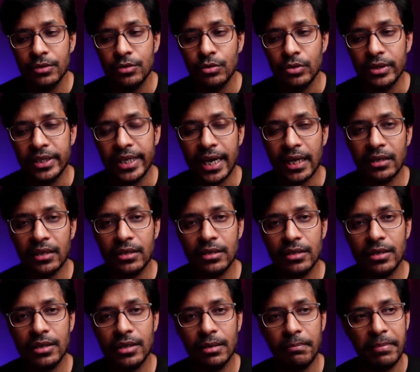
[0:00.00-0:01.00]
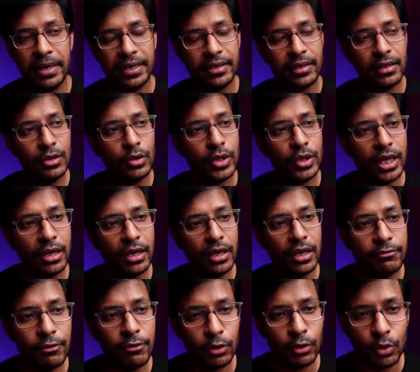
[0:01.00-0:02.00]
to get a better looking
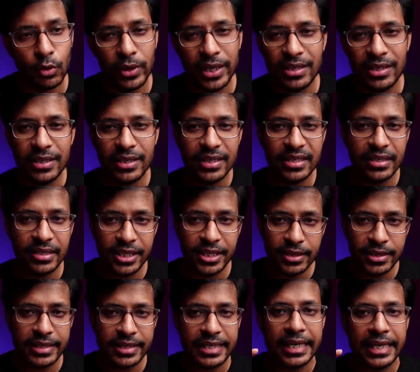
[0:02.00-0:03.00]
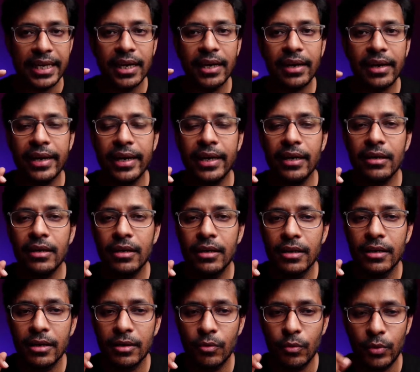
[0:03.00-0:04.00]
photo in just a single click
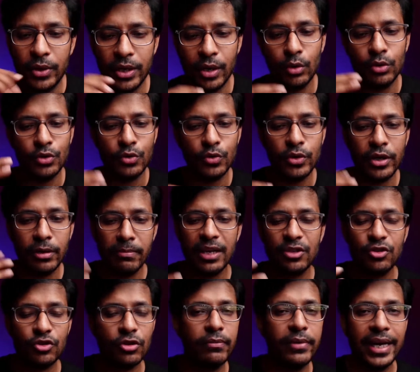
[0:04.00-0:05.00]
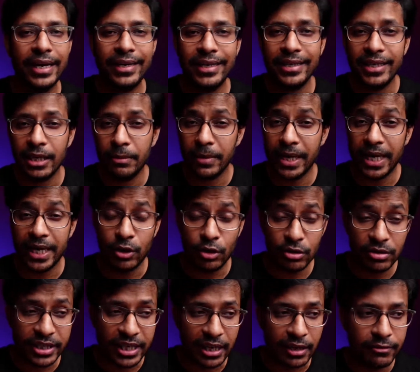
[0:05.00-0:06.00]
without doing much of editing by
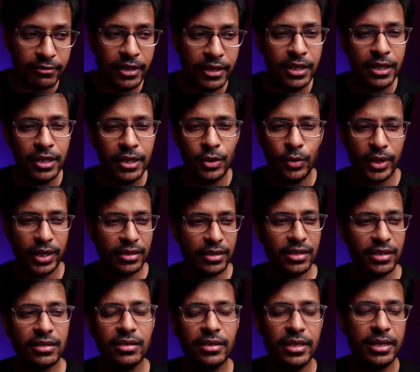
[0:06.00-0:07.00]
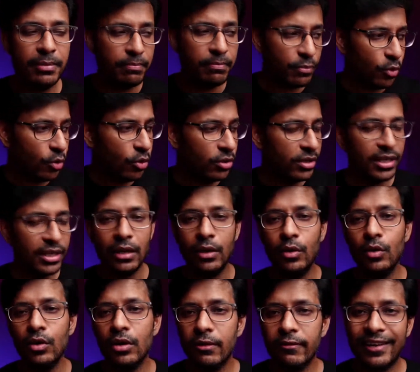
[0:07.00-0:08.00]
yourself. You can just import the
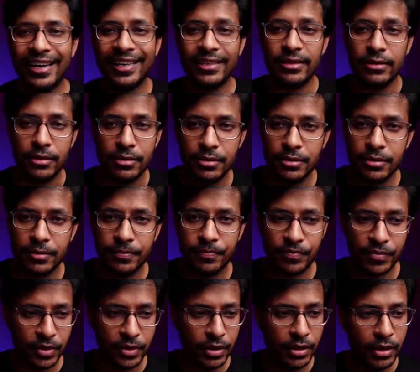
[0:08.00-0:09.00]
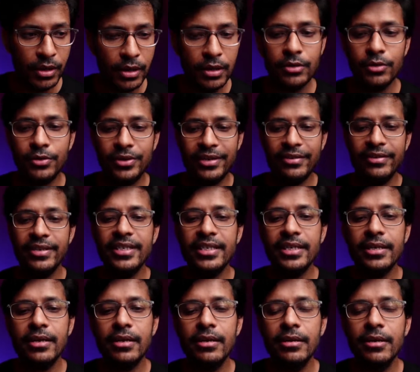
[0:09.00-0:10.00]
look of others. So there
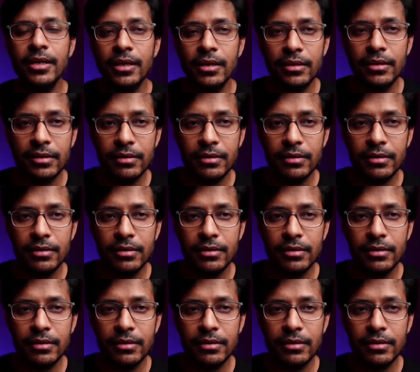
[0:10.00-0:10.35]
is a